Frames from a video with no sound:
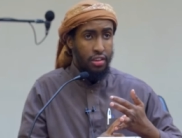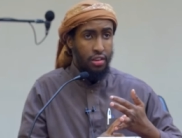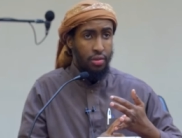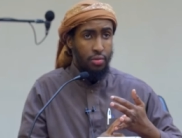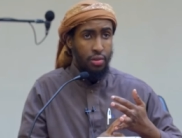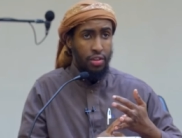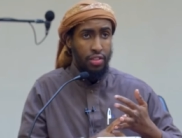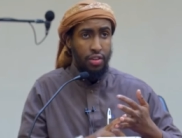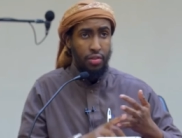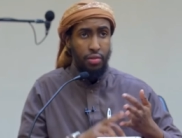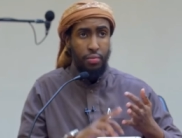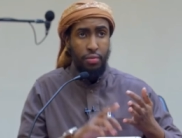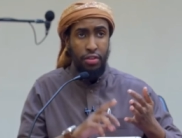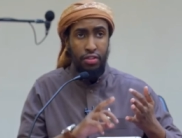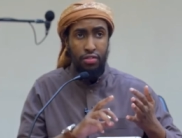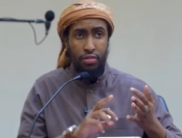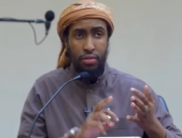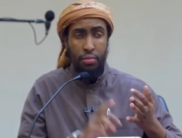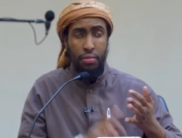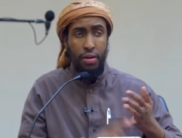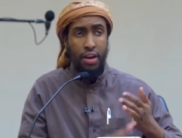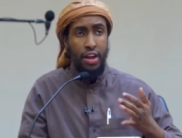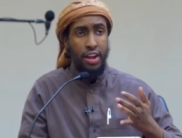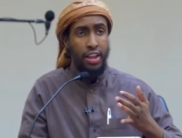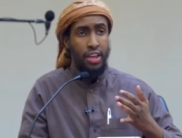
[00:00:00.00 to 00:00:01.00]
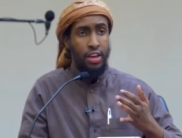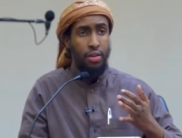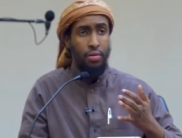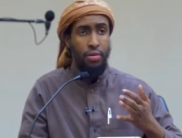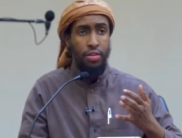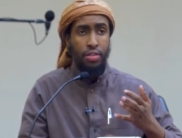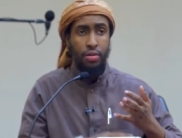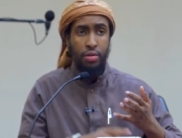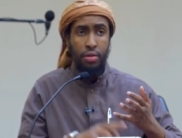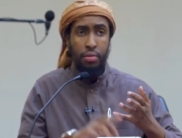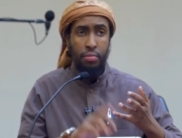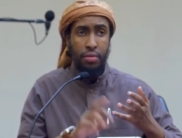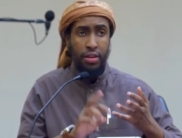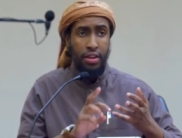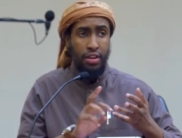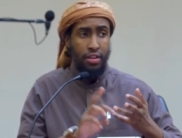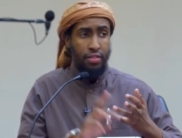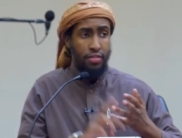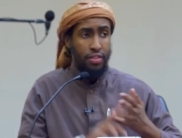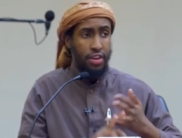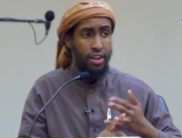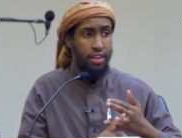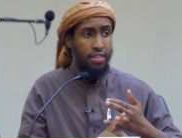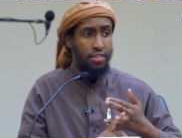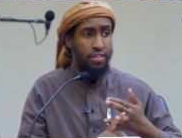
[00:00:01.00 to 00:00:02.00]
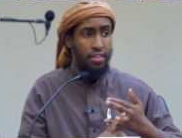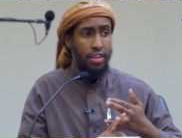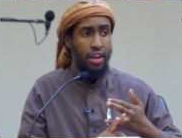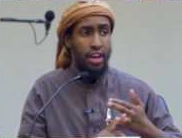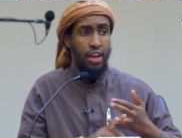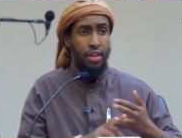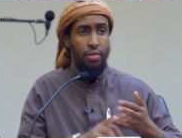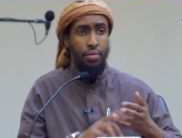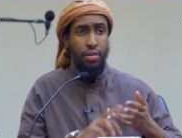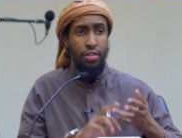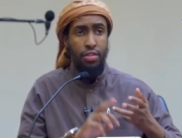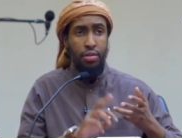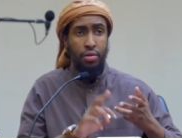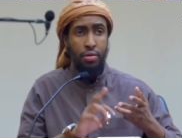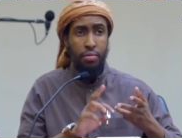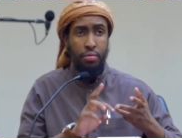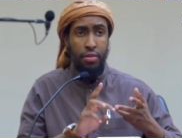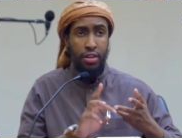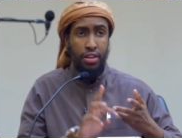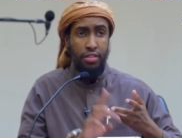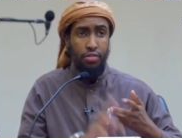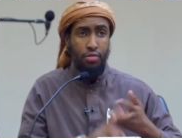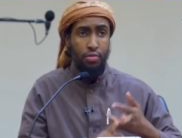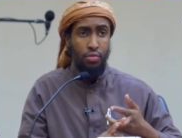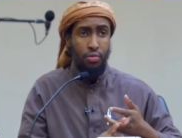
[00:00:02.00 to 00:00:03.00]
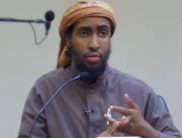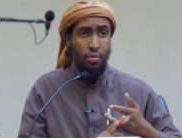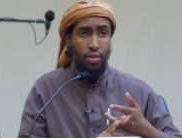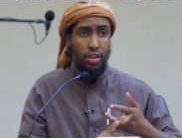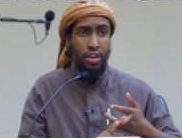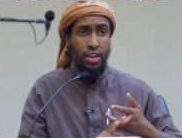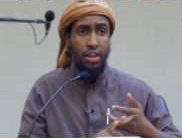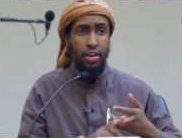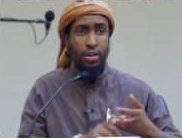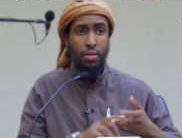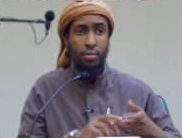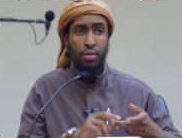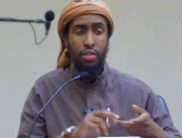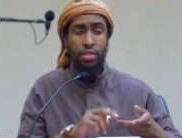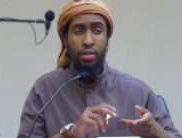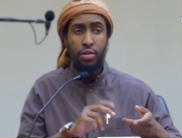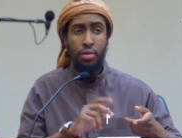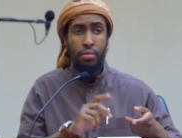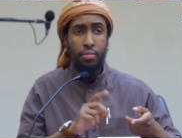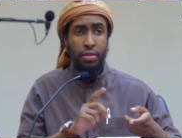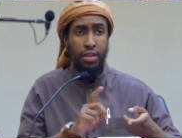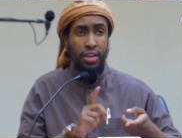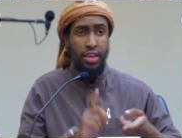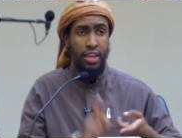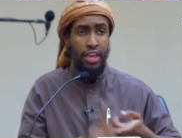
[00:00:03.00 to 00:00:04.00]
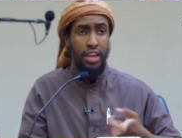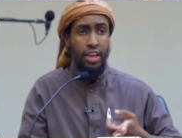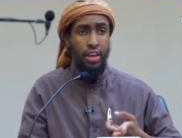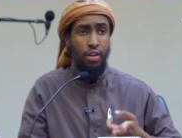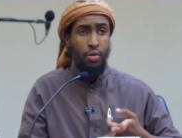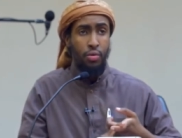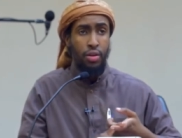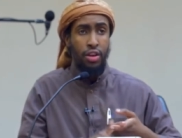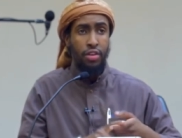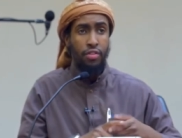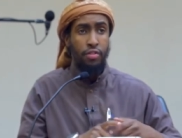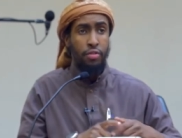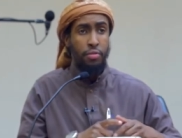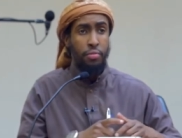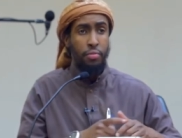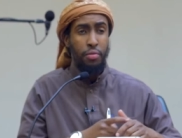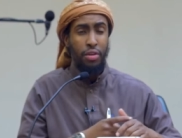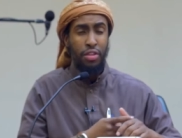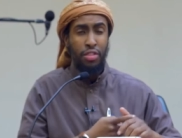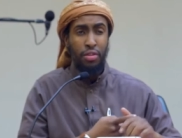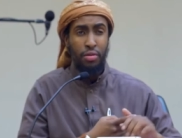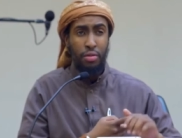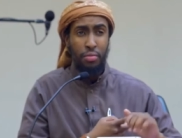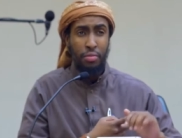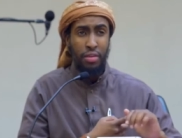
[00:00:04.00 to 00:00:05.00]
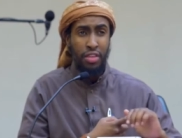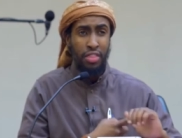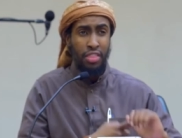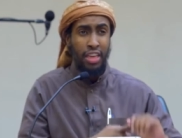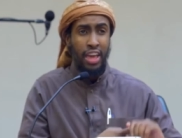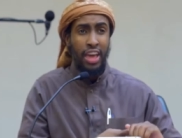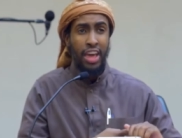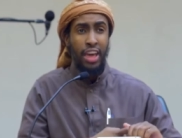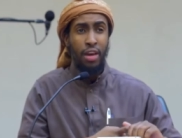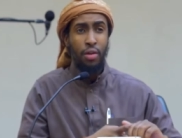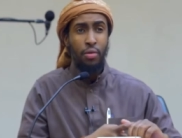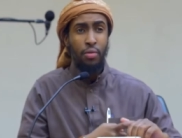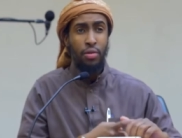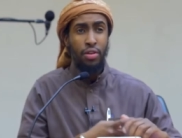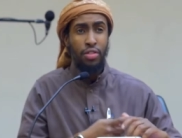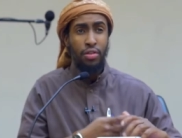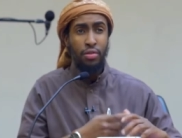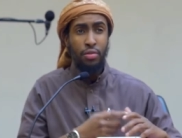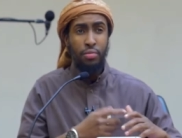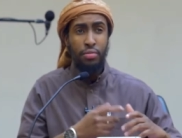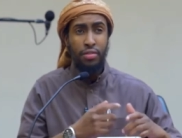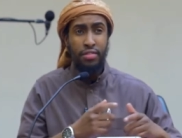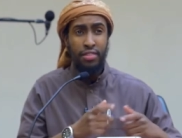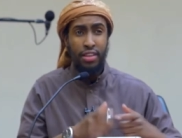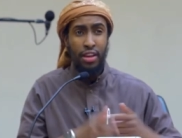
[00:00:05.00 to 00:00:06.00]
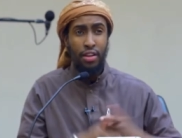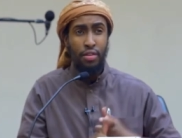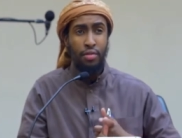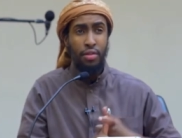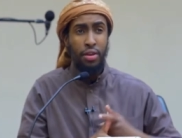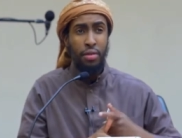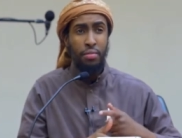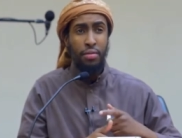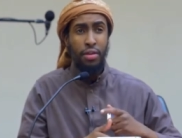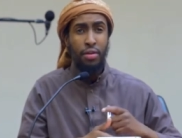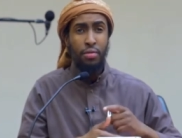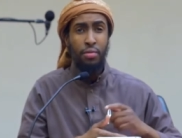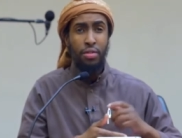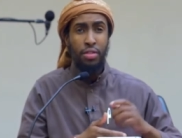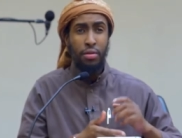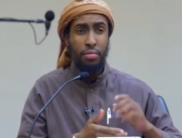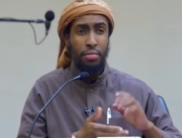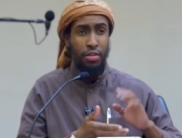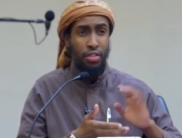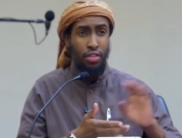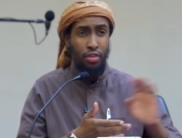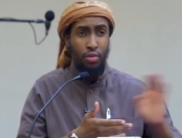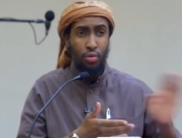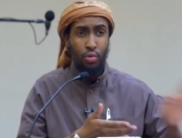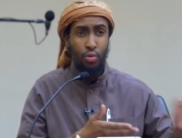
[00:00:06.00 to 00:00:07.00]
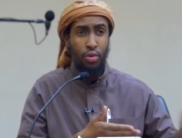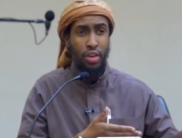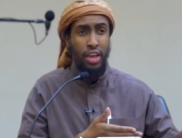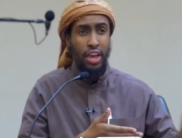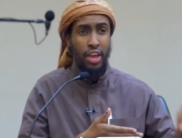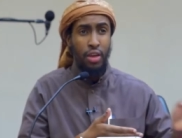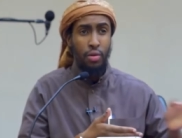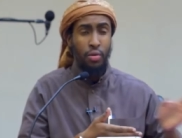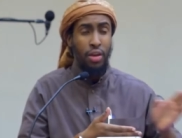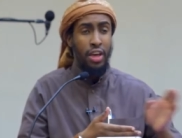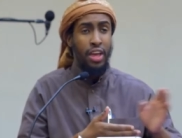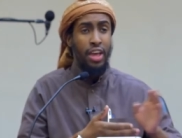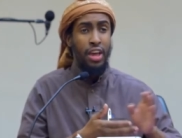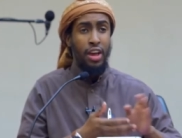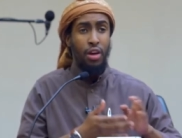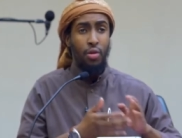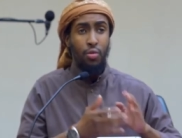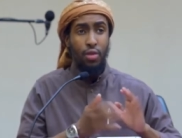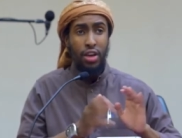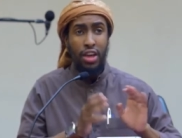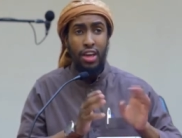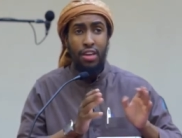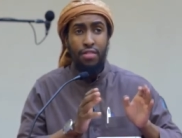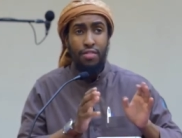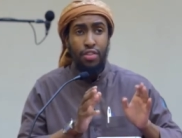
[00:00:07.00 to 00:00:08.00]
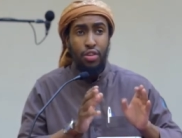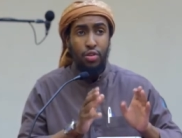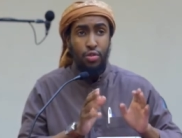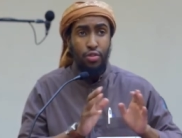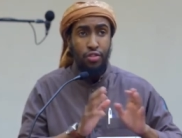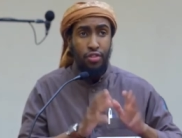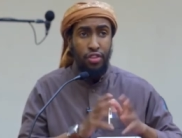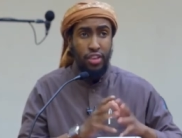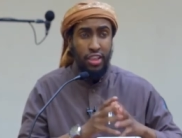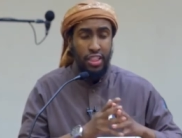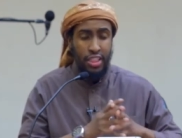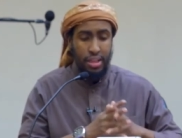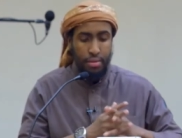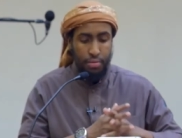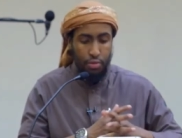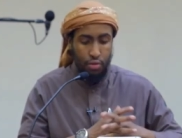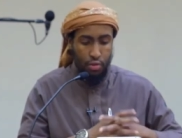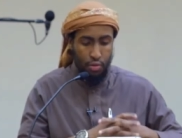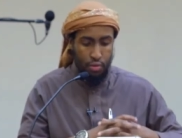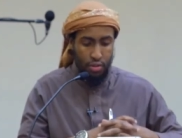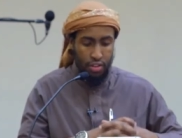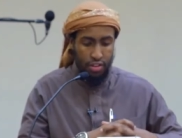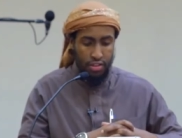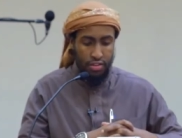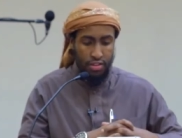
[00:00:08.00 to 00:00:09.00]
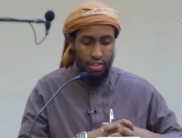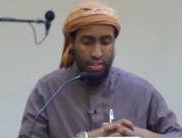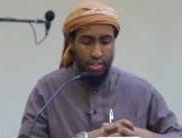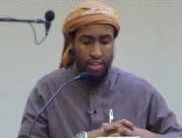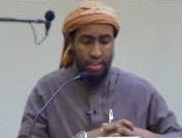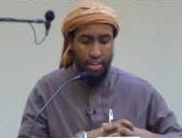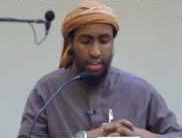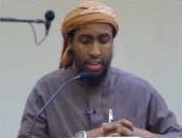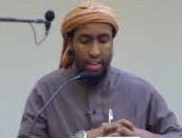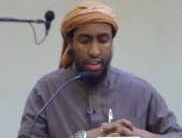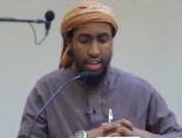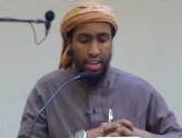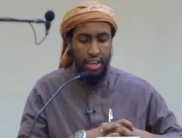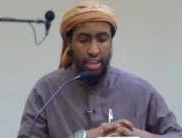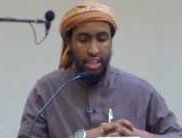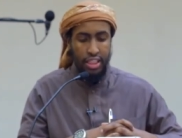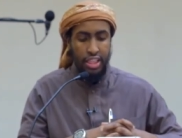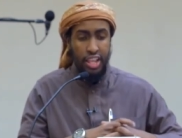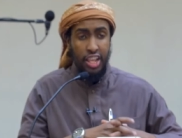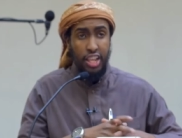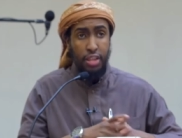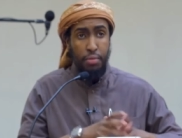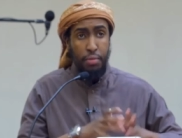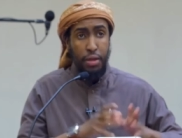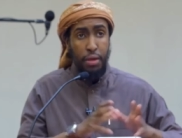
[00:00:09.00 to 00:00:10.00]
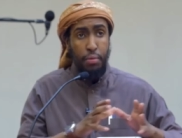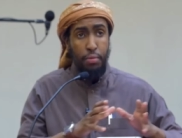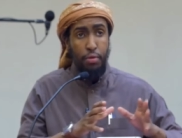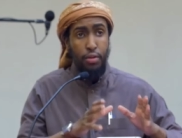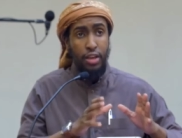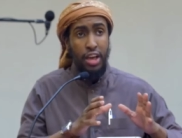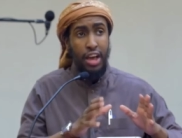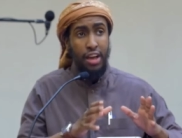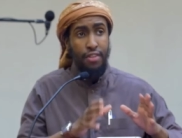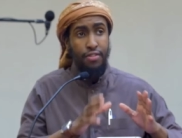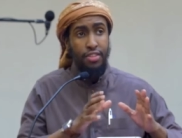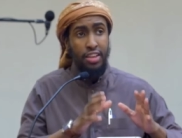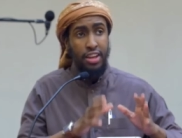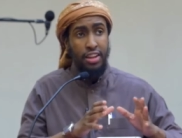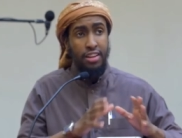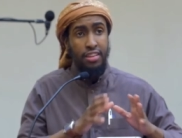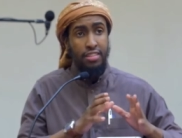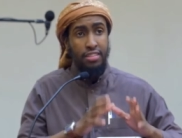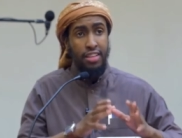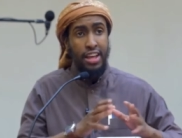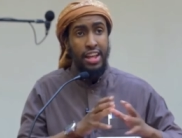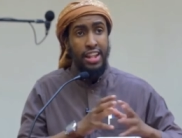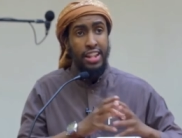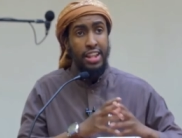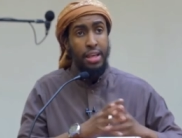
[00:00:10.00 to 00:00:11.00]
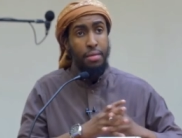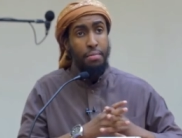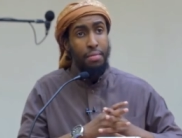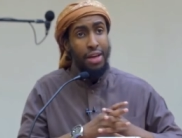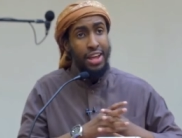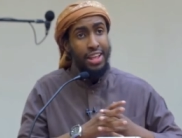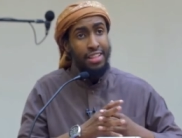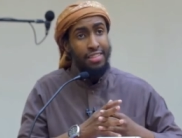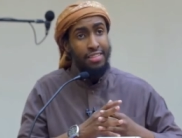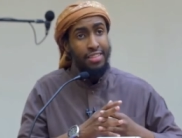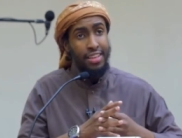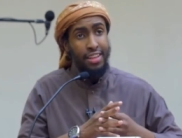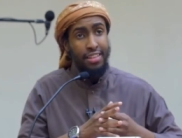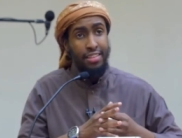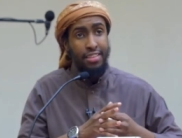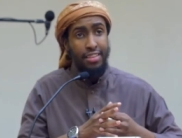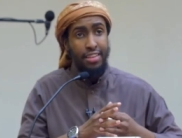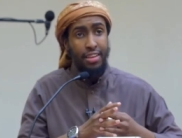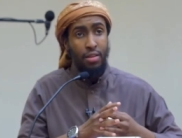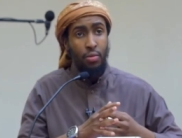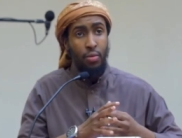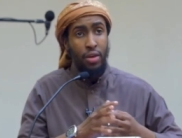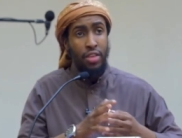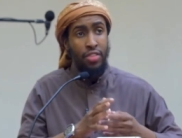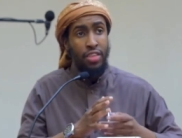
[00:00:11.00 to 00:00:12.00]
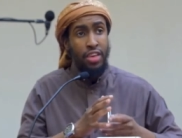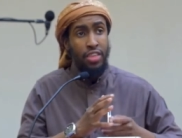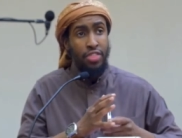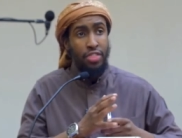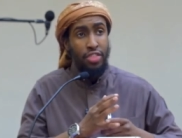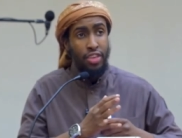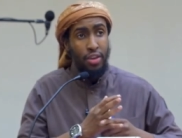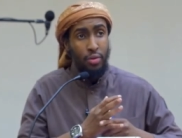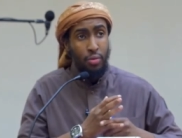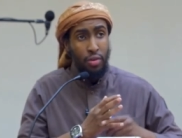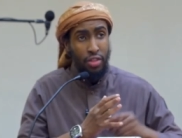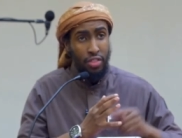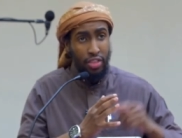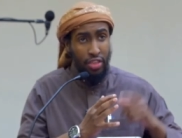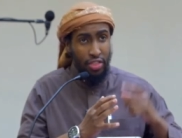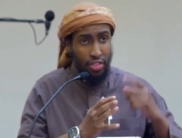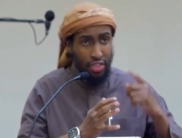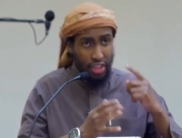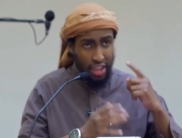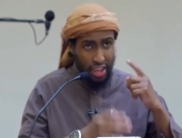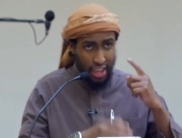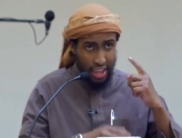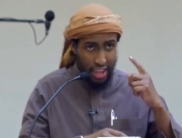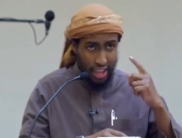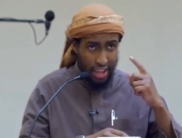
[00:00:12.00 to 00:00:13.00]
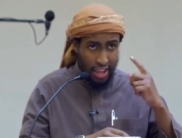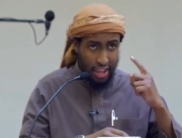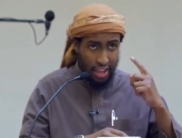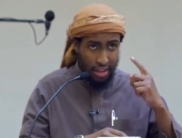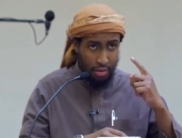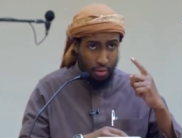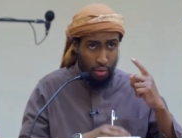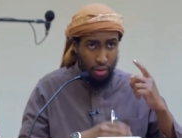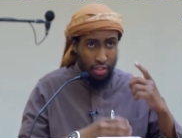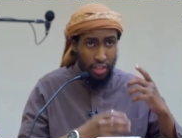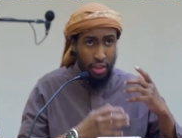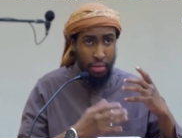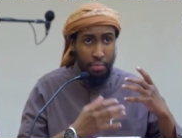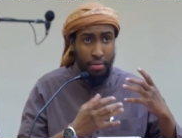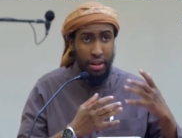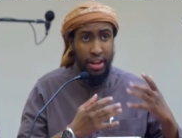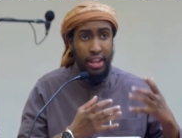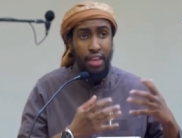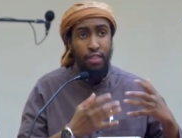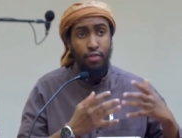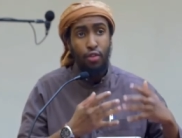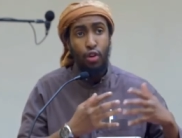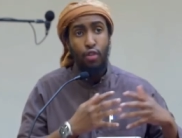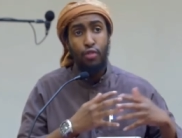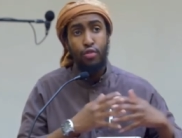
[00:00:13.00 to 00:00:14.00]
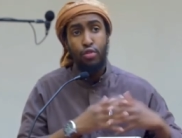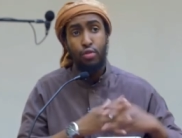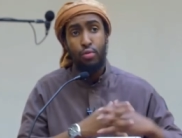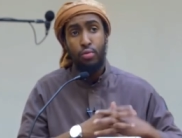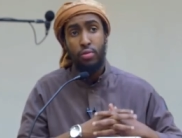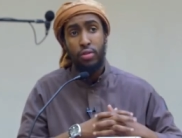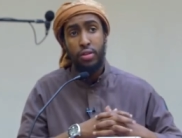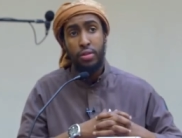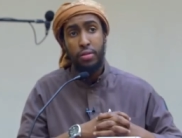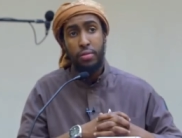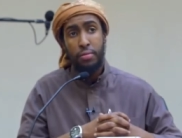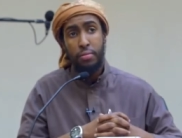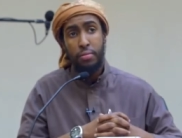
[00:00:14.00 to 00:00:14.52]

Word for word: whether it be Somalia, whether it be in Afghanistan, whether it be in Syria, whether it be here, whether it, whether it be there, whether it be Saudi Arabia, whether it be the UK, wherever you see them do this, these people you have to understand their mindset and where they think, what they're thinking and what they believe of you.